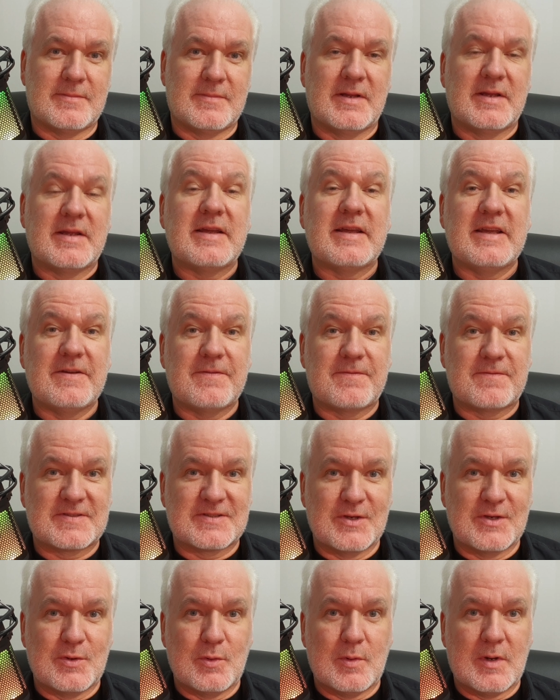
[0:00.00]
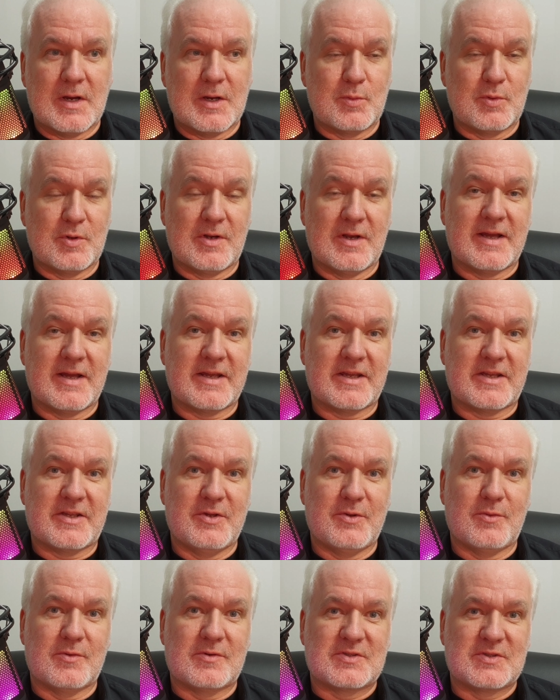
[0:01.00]
If so, I would like
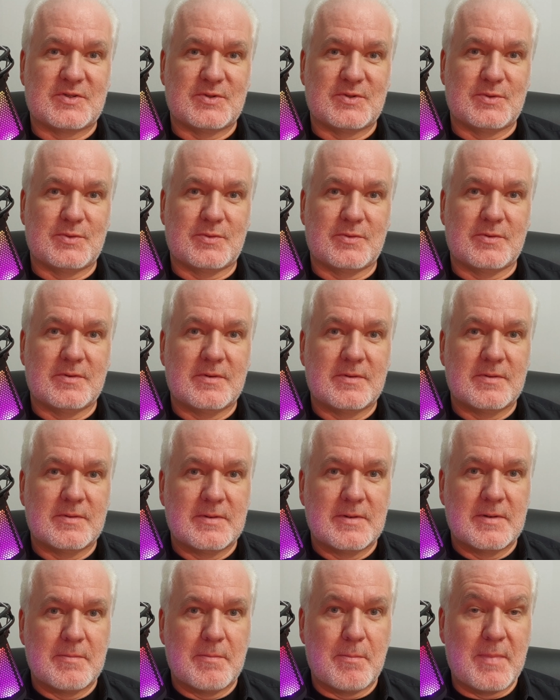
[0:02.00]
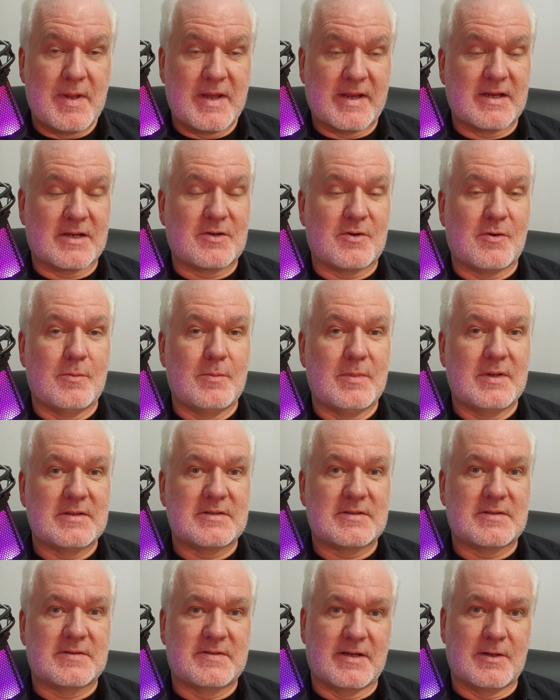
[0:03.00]
you to make a
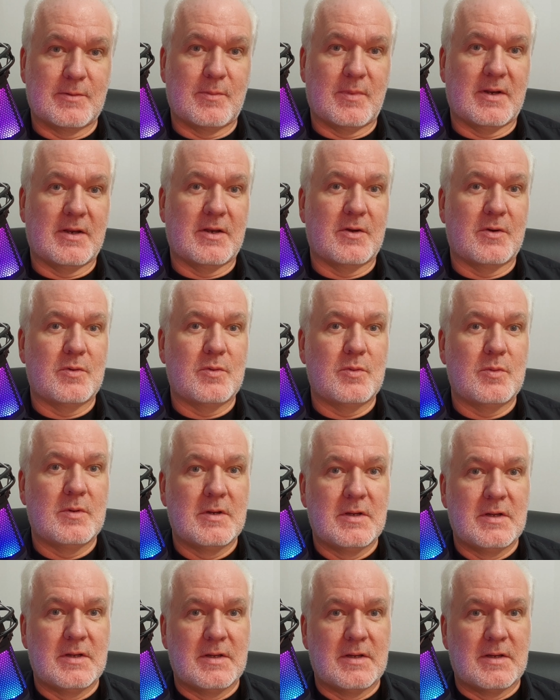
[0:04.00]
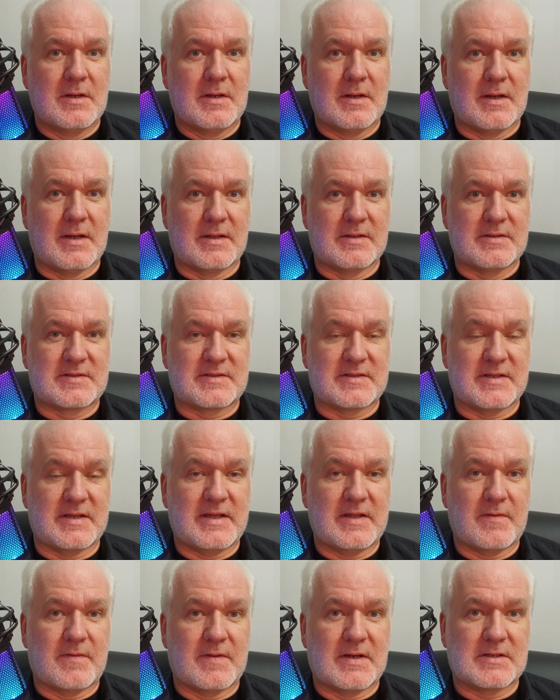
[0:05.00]
comment down below and
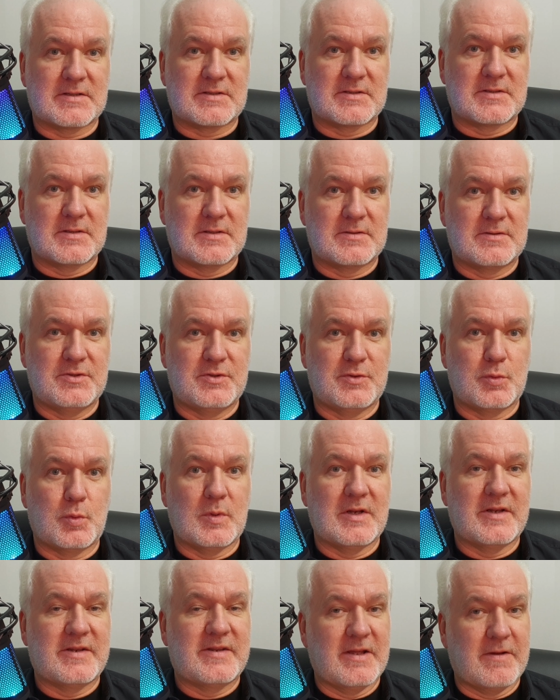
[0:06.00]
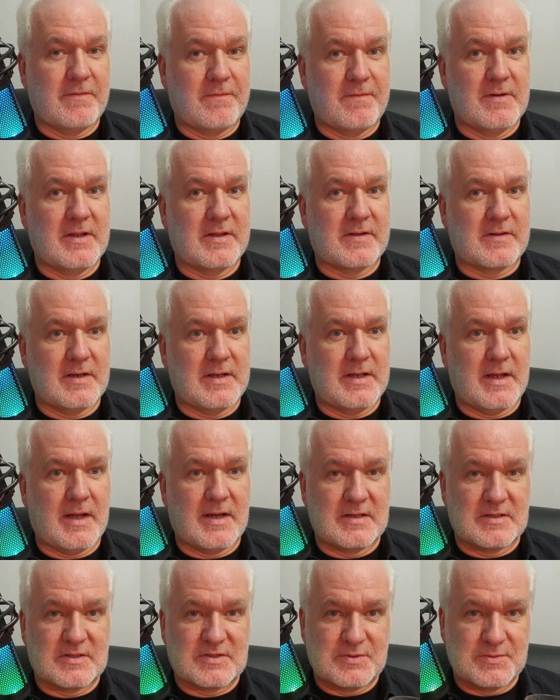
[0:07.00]
say that you will definitely
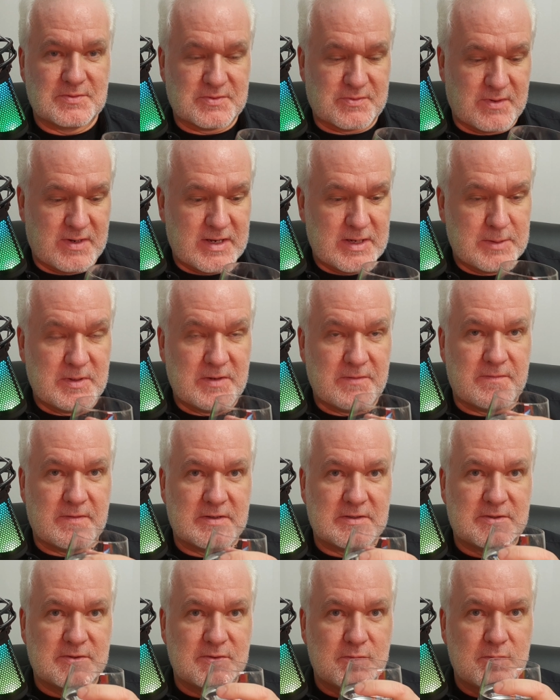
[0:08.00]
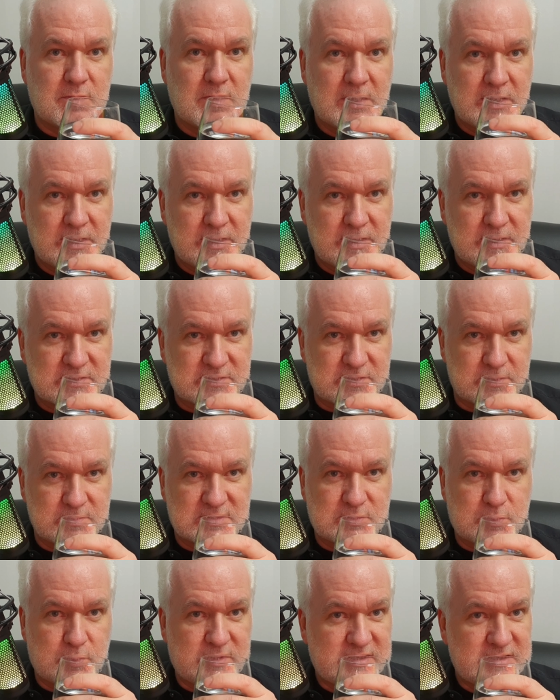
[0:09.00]
unsubscribe if I do some
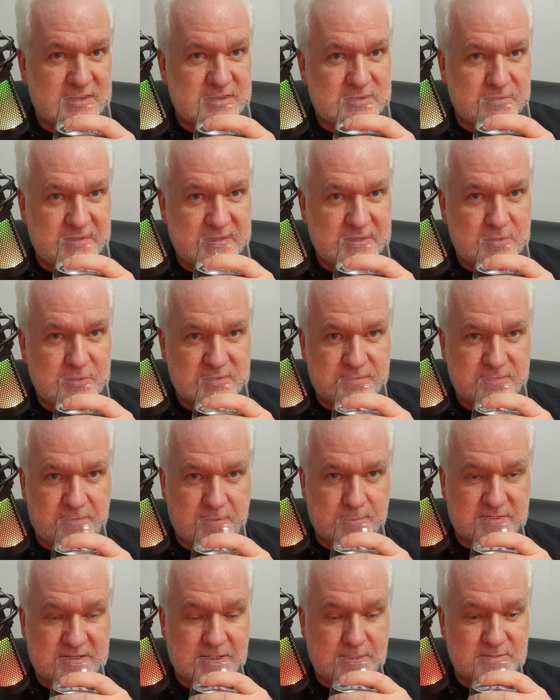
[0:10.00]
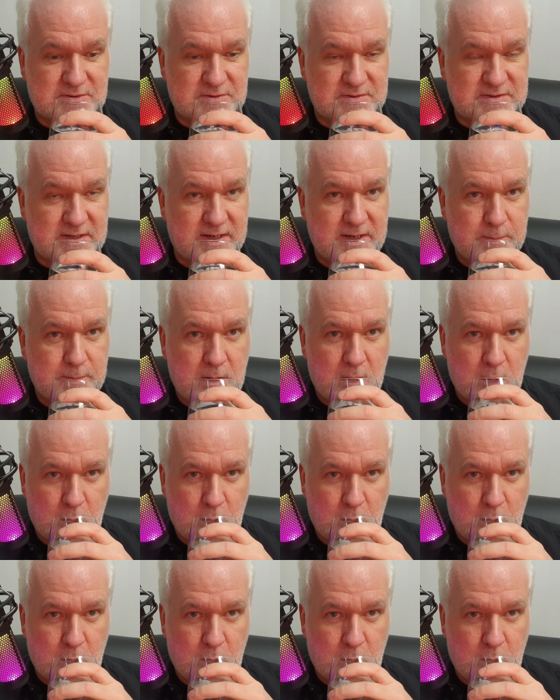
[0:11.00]
Swedish videos from time to time.